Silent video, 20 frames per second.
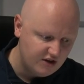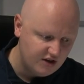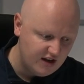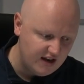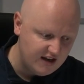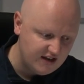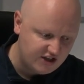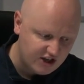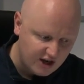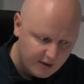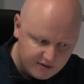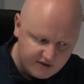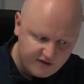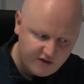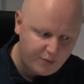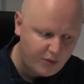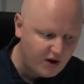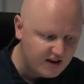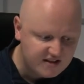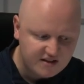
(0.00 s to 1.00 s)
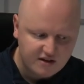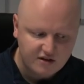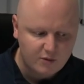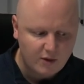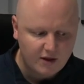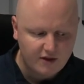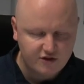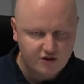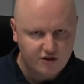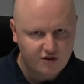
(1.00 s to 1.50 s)
in terms of the pressing as
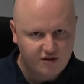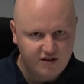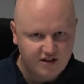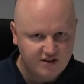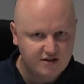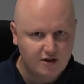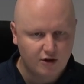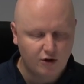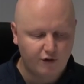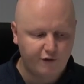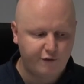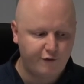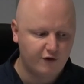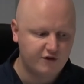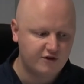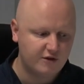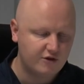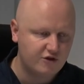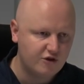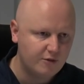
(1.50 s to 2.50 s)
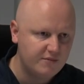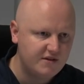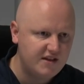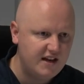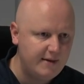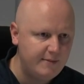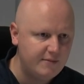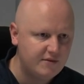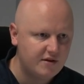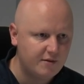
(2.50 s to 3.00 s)
well, there's other things to look for. So some
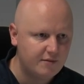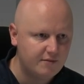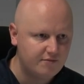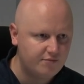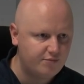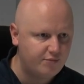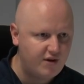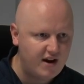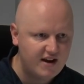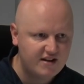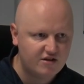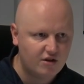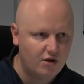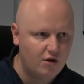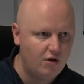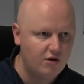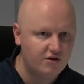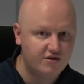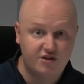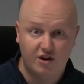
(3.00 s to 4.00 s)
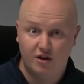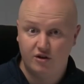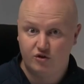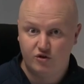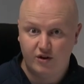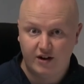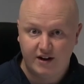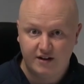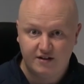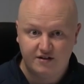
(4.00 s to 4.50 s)
teams press on certain
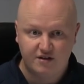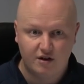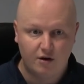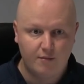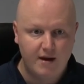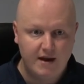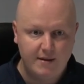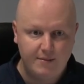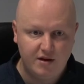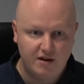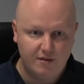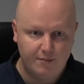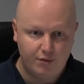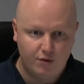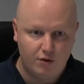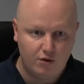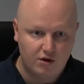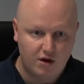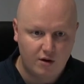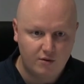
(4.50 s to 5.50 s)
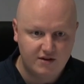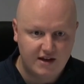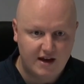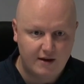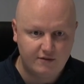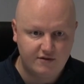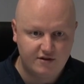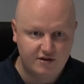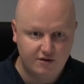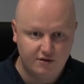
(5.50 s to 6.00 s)
triggers. So maybe the ball goes
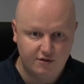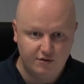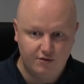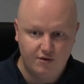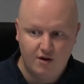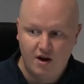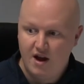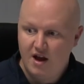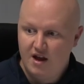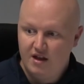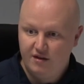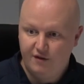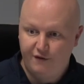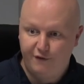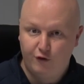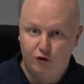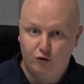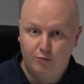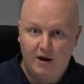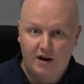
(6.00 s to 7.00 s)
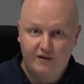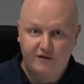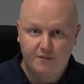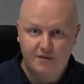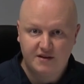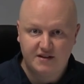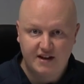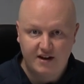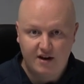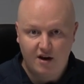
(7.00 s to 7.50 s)
out to the fullback from
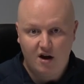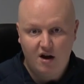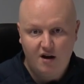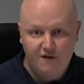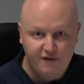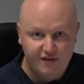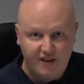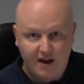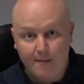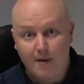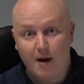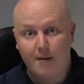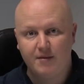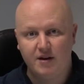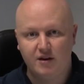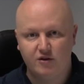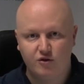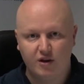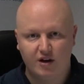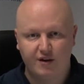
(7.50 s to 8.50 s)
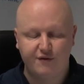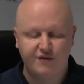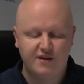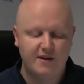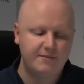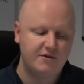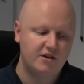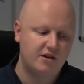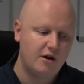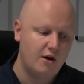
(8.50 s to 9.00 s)
the centre half, and that might be a trigger for
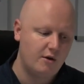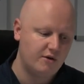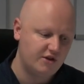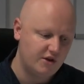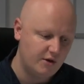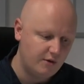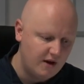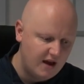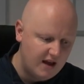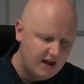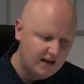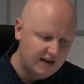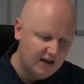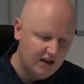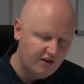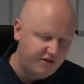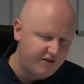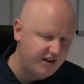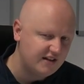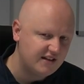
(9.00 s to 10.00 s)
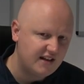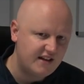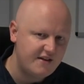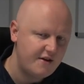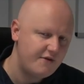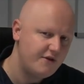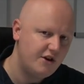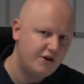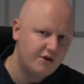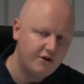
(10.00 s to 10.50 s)
them to go. So little things like
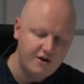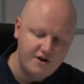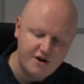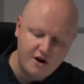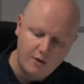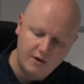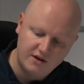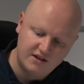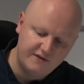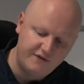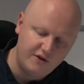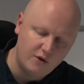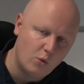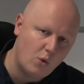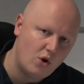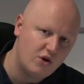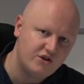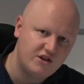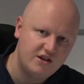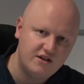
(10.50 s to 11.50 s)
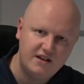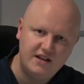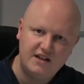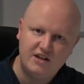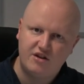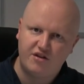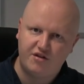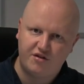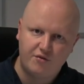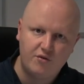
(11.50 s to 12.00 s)
that you're going to notice. If you're watching
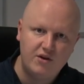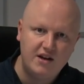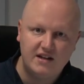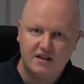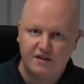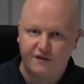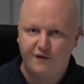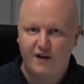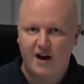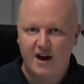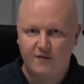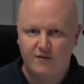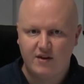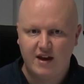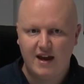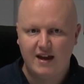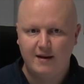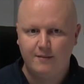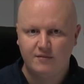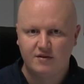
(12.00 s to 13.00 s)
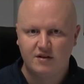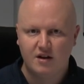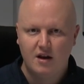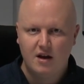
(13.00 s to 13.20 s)
these 3 to 5 games,